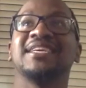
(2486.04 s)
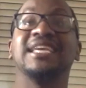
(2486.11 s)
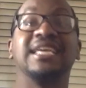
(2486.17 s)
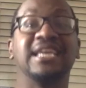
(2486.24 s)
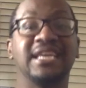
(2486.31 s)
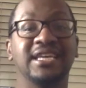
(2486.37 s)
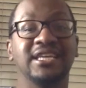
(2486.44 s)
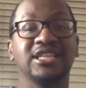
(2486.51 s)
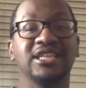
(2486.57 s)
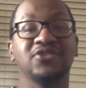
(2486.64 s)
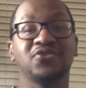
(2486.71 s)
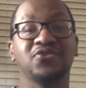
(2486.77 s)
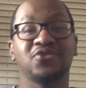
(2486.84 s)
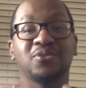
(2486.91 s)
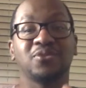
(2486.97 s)
he is
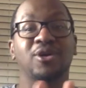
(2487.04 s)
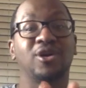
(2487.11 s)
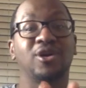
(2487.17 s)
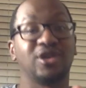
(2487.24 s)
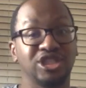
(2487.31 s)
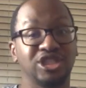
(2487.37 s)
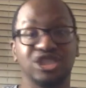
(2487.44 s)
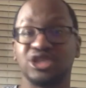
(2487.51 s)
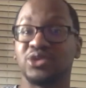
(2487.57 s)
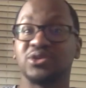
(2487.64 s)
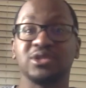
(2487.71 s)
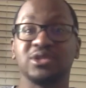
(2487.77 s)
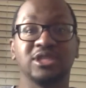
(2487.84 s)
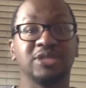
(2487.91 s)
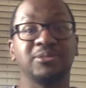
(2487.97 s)
from all his
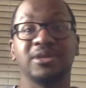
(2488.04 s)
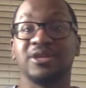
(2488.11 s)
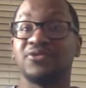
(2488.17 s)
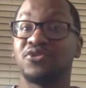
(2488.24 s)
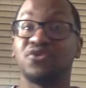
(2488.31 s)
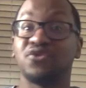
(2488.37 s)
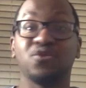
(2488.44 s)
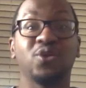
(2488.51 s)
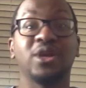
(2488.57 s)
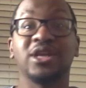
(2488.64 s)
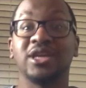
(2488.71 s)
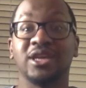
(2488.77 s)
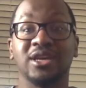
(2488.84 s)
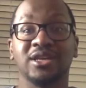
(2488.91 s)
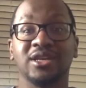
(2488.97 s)
jokes has been 40
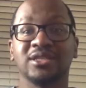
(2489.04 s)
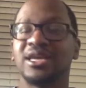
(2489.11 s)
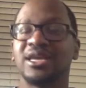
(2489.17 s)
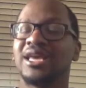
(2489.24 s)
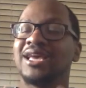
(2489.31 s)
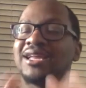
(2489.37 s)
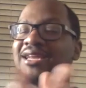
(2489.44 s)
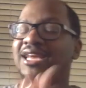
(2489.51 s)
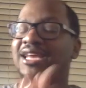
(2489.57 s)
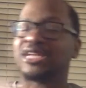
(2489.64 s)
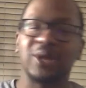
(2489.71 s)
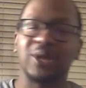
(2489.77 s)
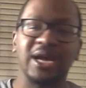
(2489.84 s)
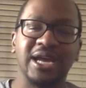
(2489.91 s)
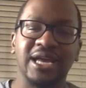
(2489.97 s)
years. That's
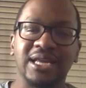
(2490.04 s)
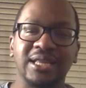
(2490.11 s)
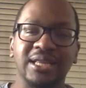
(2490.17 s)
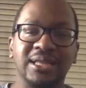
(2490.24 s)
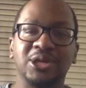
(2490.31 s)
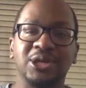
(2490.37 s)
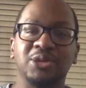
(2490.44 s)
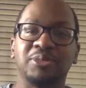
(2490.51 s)
why I got the legal